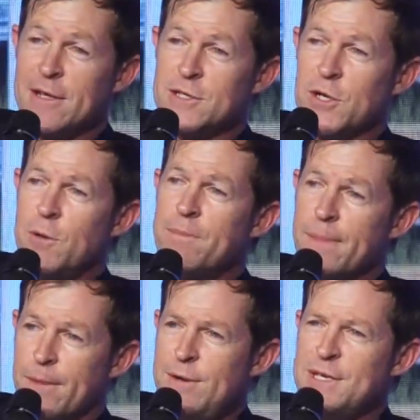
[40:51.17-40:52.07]
So
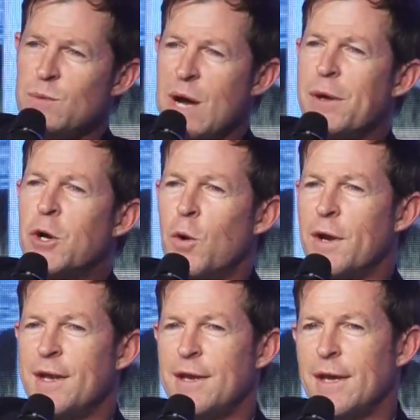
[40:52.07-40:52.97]
the reason why we called
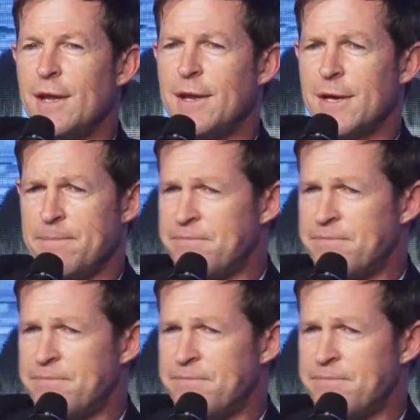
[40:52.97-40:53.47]
India, India,